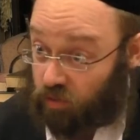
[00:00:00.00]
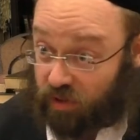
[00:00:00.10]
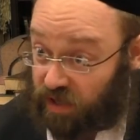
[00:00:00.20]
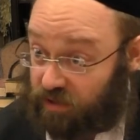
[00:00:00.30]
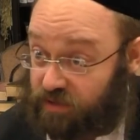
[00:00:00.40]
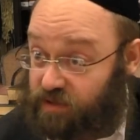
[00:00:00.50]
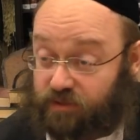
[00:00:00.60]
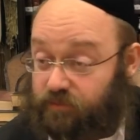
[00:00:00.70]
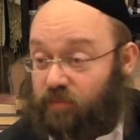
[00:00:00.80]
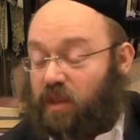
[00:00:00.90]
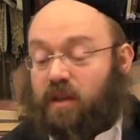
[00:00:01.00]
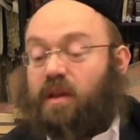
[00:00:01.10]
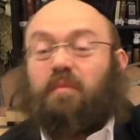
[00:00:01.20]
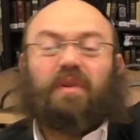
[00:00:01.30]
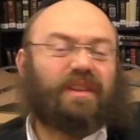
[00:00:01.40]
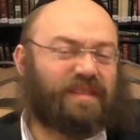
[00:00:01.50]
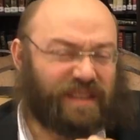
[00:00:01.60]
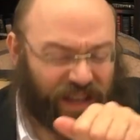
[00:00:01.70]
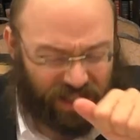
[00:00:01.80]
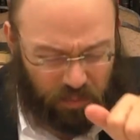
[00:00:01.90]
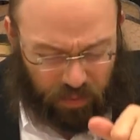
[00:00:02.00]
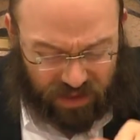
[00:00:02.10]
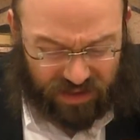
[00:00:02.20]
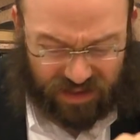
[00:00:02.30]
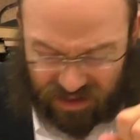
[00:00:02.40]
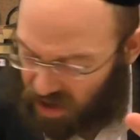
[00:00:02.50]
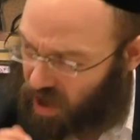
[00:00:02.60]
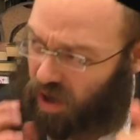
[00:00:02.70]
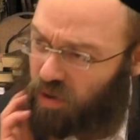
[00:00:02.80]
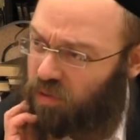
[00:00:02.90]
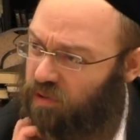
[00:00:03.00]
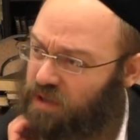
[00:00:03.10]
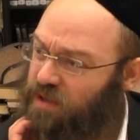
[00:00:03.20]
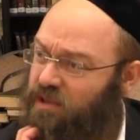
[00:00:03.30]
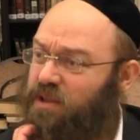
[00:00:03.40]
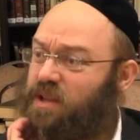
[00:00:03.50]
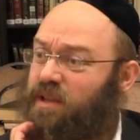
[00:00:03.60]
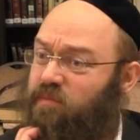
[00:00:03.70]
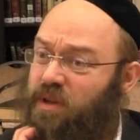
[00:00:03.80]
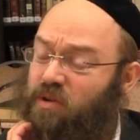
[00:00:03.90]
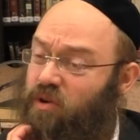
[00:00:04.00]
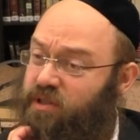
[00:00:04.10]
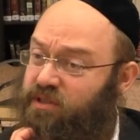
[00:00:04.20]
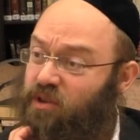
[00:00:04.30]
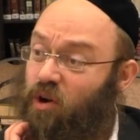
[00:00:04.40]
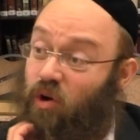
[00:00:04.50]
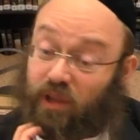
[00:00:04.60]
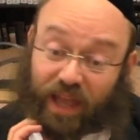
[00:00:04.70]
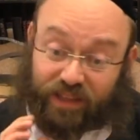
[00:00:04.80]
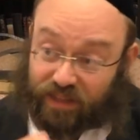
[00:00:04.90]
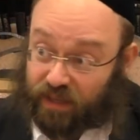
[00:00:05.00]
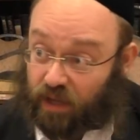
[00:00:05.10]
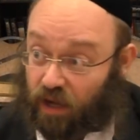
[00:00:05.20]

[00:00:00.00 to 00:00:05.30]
Who cares? But the second opinion says no, because the whole idea